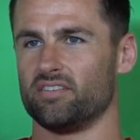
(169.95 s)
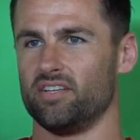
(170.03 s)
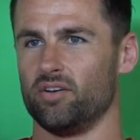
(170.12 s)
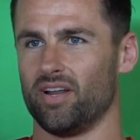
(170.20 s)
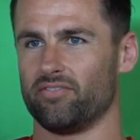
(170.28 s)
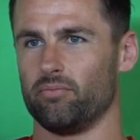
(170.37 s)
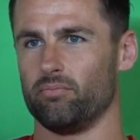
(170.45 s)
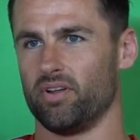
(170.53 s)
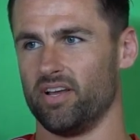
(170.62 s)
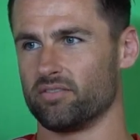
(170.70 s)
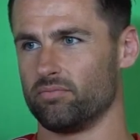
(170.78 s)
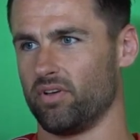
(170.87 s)
and he'll have them
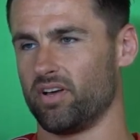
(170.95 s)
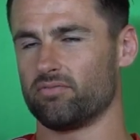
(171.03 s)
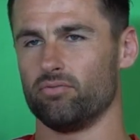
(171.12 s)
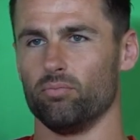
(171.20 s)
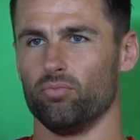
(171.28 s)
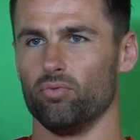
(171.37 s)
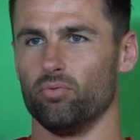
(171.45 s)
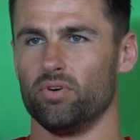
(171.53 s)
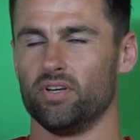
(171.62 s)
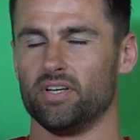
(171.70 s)
playing some nice football.